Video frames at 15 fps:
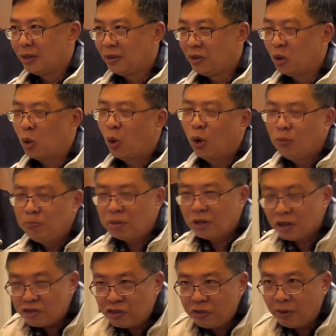Your own
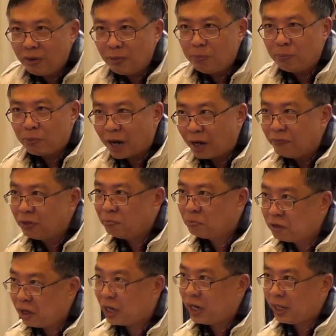personal, private
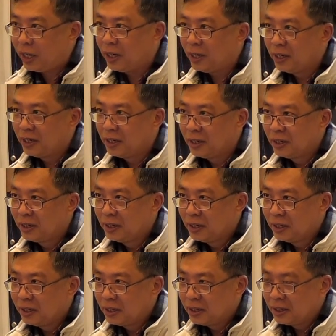prayer.
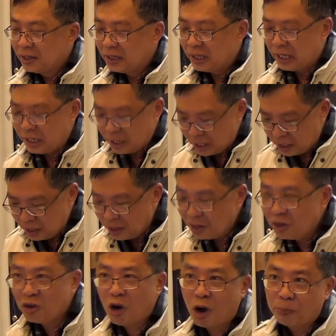And
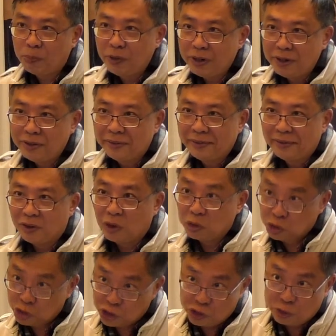then corporate or
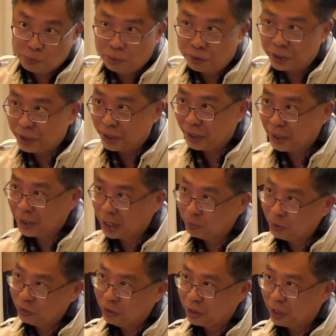church prayer.
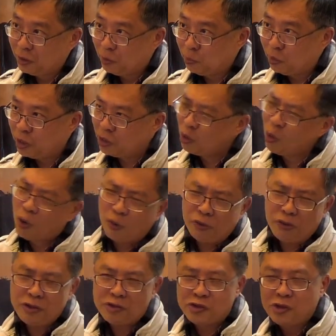Coming together to pray. All
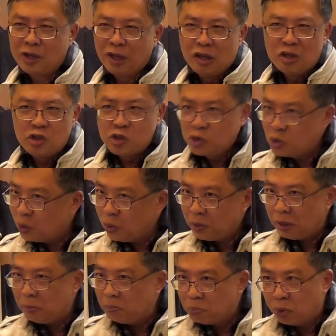these
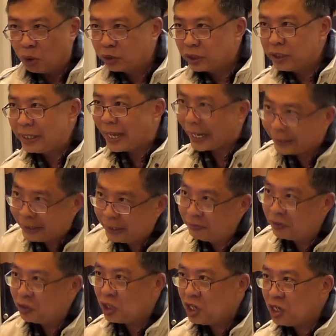so important
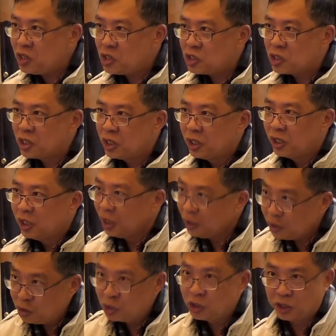activities
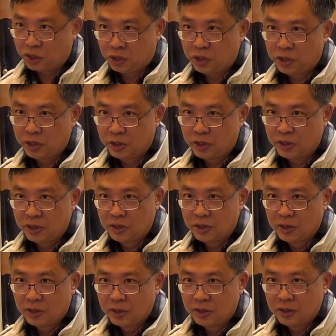in the church.
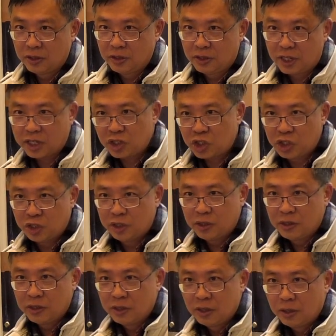Thus,
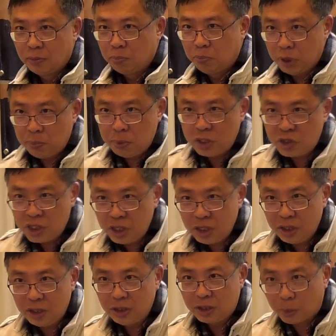
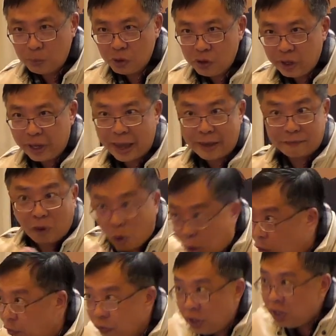BPCWA have
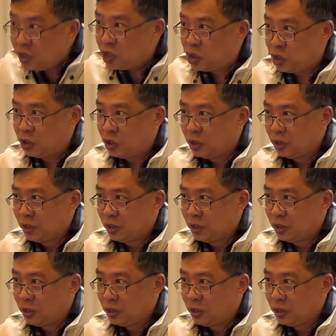all these?